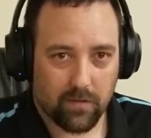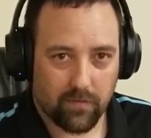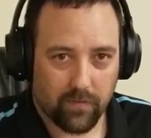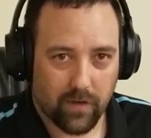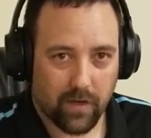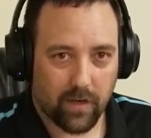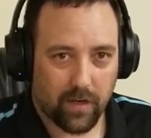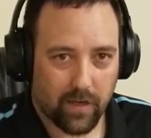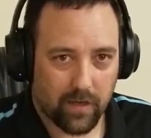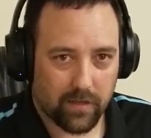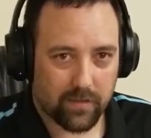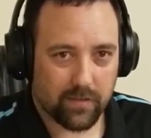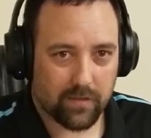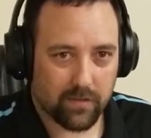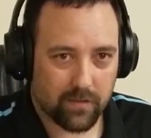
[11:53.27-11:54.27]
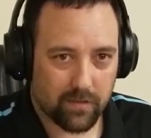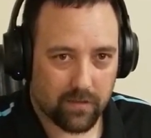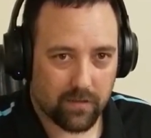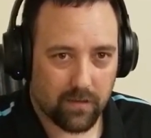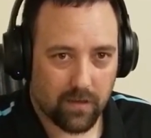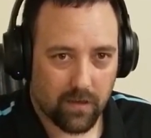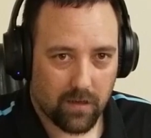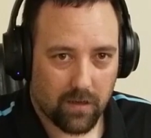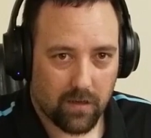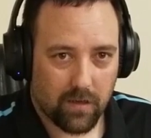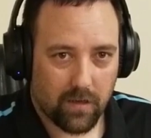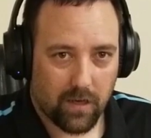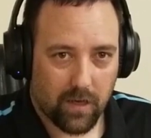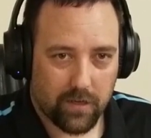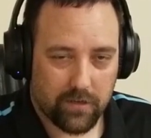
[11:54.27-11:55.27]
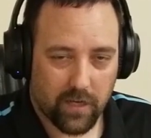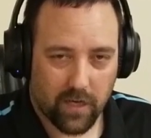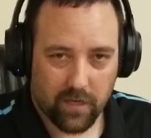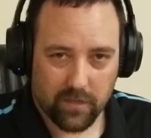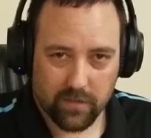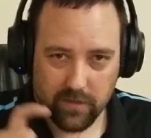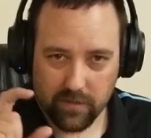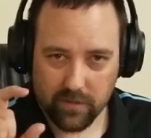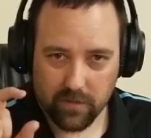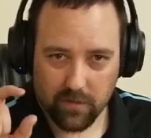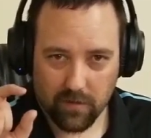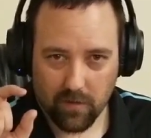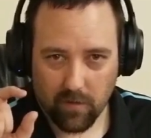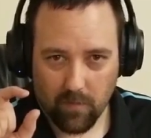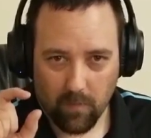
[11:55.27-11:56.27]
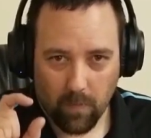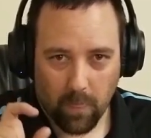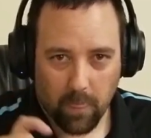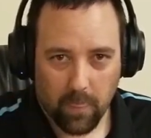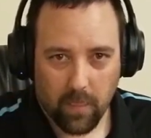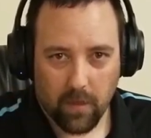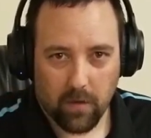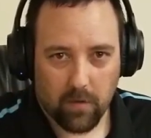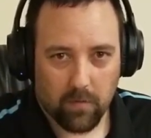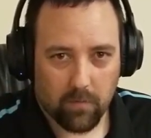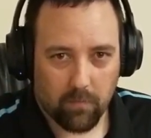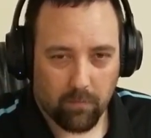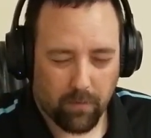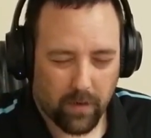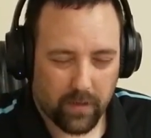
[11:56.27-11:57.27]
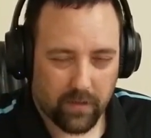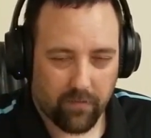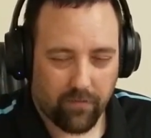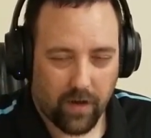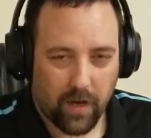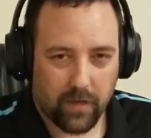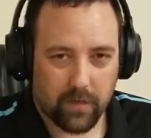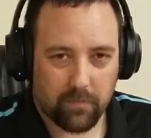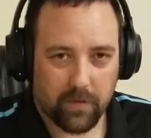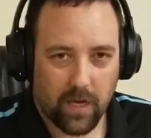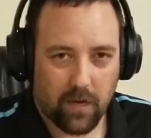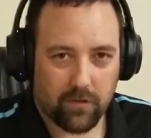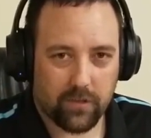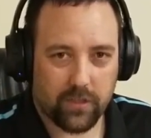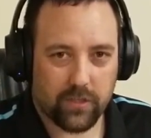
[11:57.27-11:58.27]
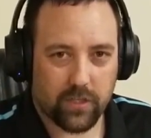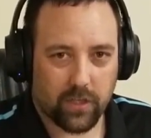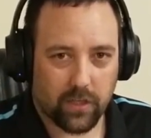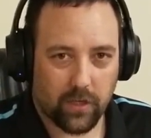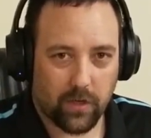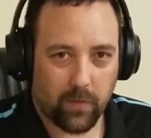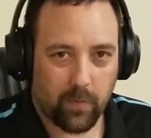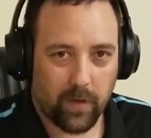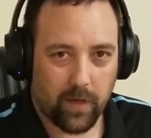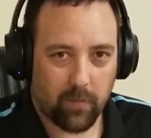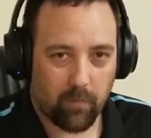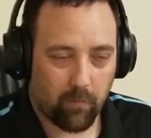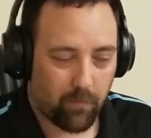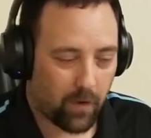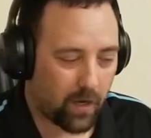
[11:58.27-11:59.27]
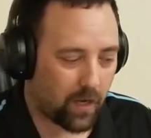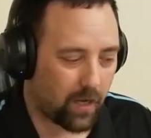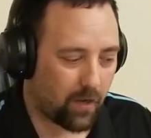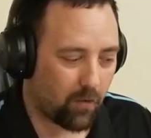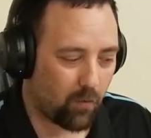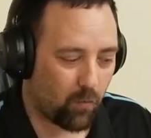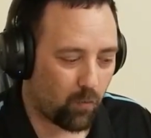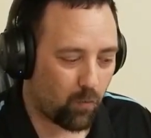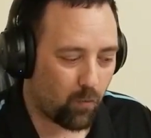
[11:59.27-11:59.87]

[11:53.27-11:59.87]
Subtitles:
Very nice. It does bring the volume down just a little bit, but